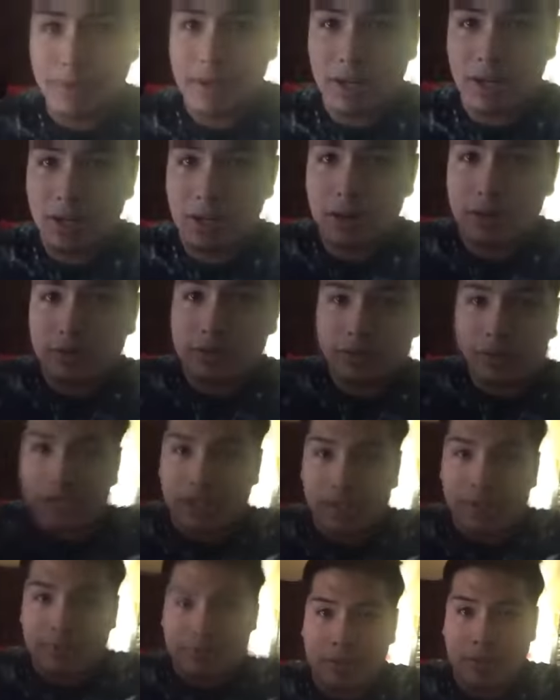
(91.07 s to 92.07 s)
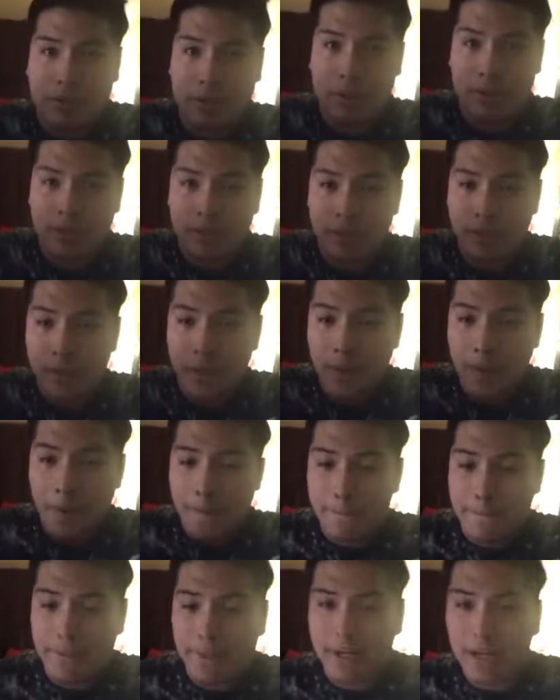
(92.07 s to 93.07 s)
been a long time,
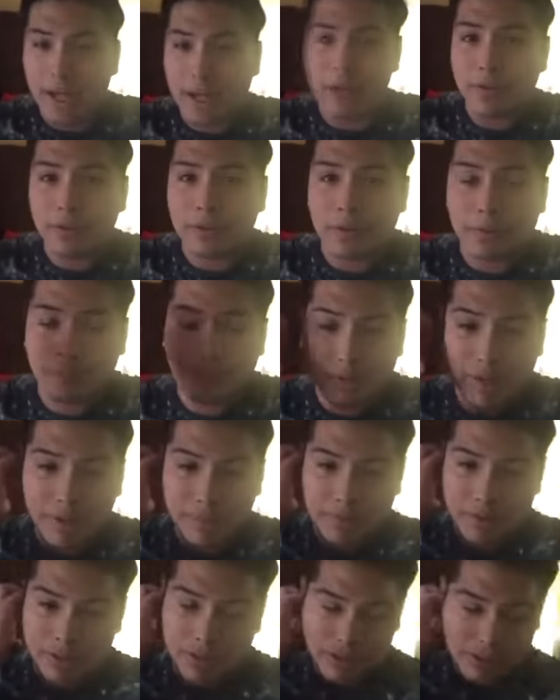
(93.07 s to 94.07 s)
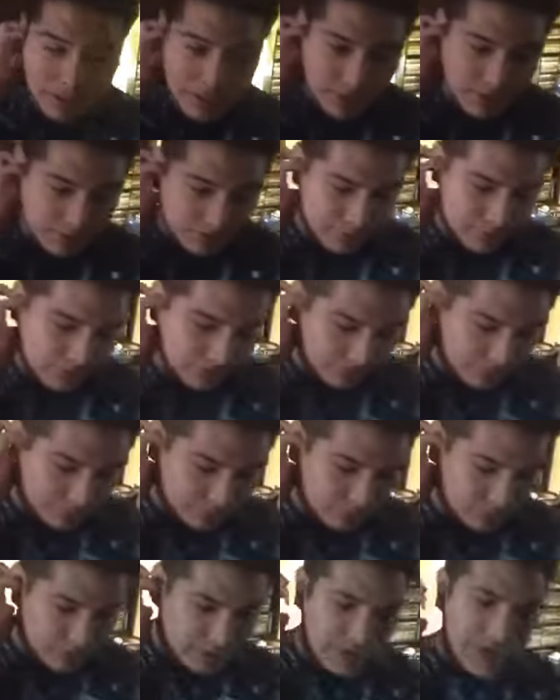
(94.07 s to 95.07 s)
but I don't complain because
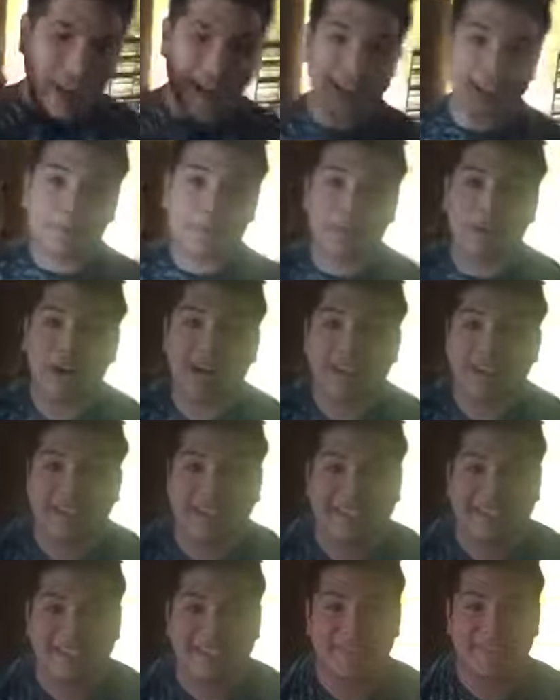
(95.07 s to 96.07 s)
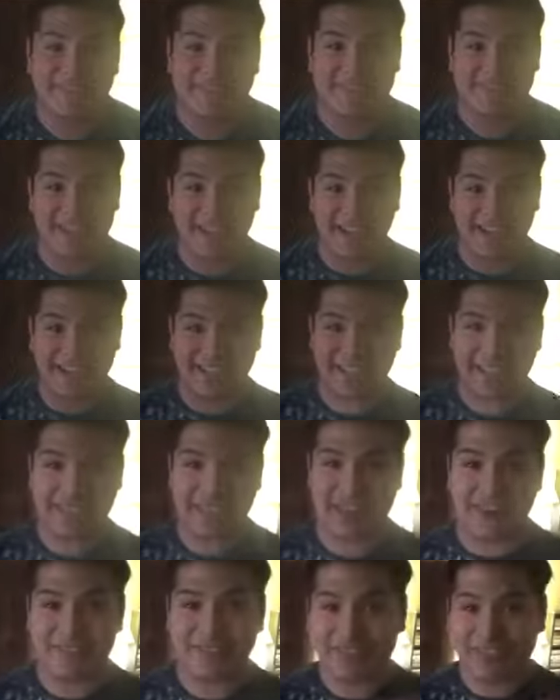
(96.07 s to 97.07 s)
she has presents for us
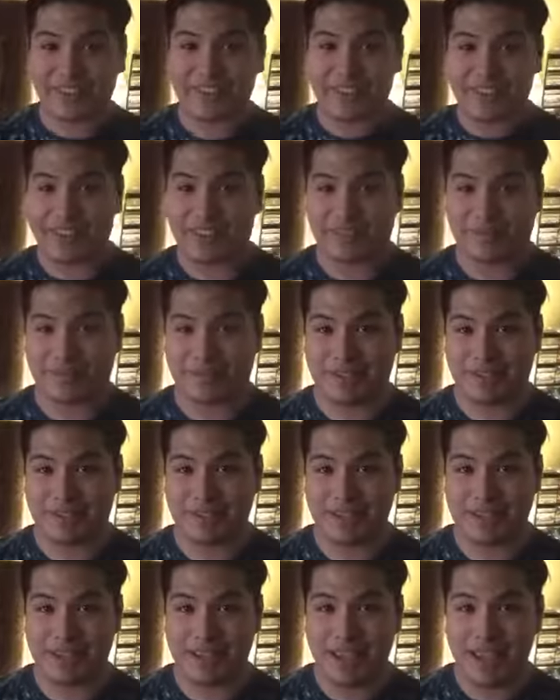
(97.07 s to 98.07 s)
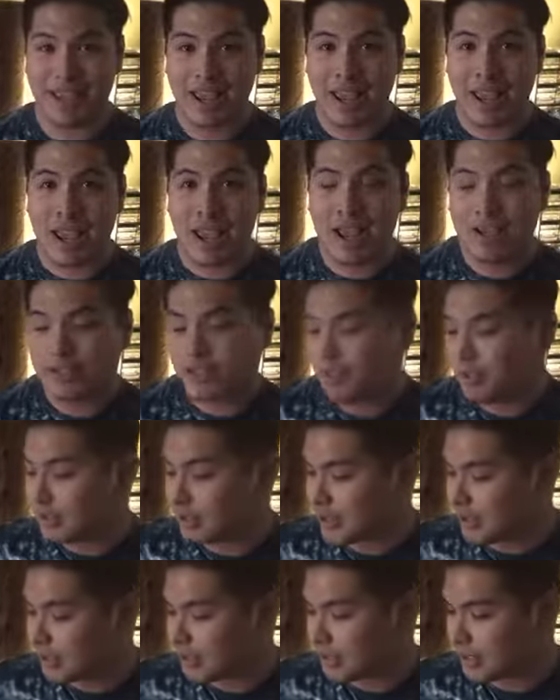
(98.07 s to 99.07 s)
after Christmas. So
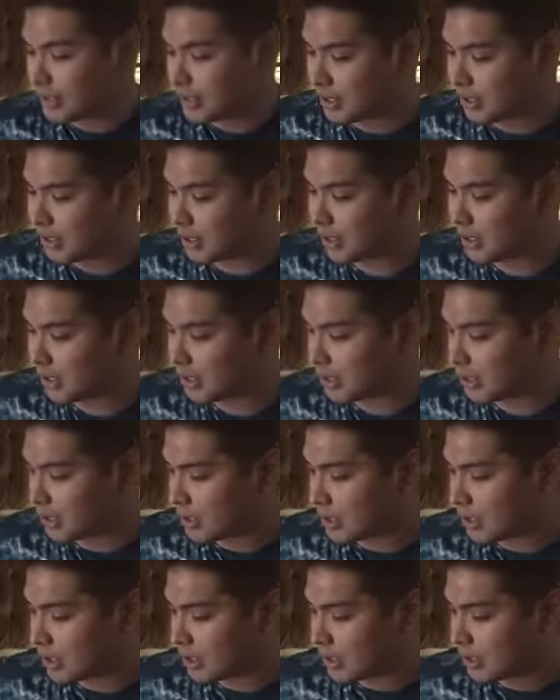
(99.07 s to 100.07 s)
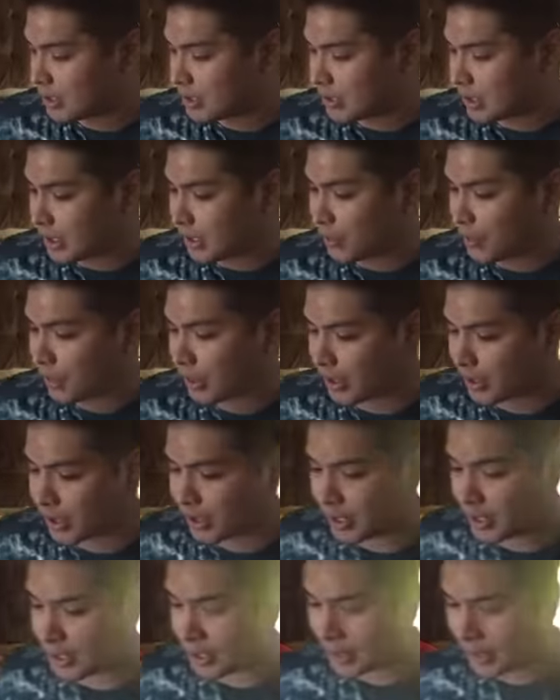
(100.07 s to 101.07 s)
it's it's kind of weird.
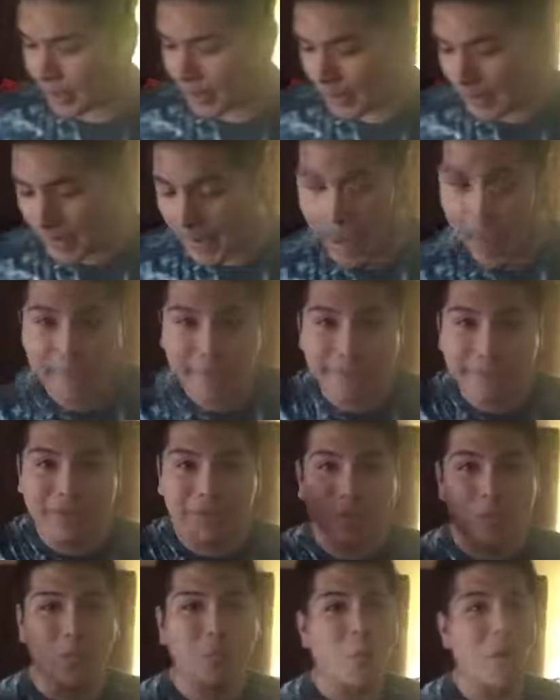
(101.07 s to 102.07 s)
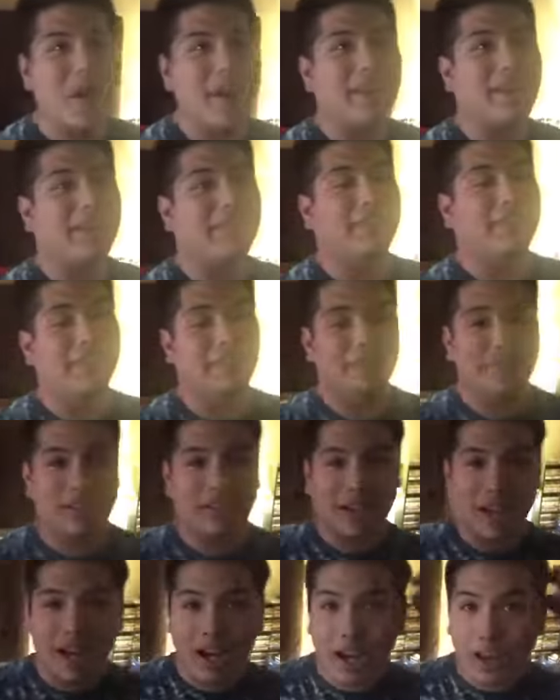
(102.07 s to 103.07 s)
But whatever, I
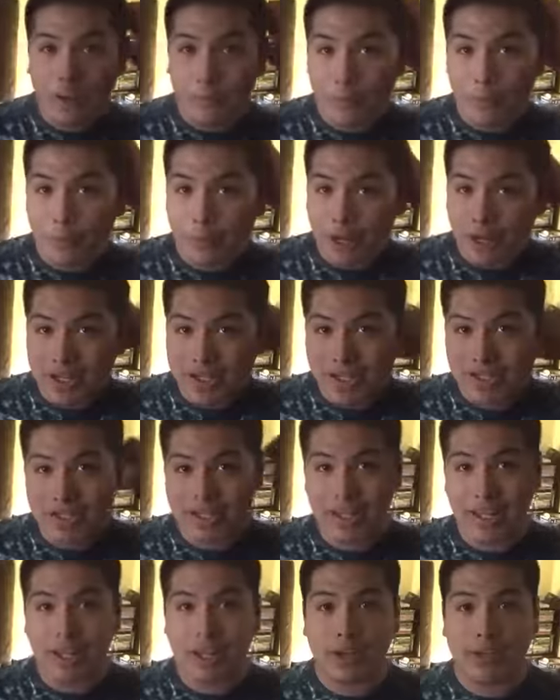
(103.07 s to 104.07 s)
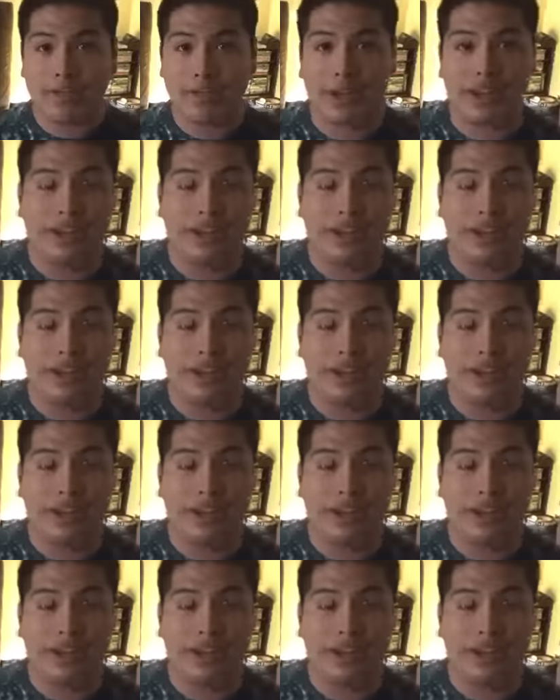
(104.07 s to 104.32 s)
mean, I love presents. I love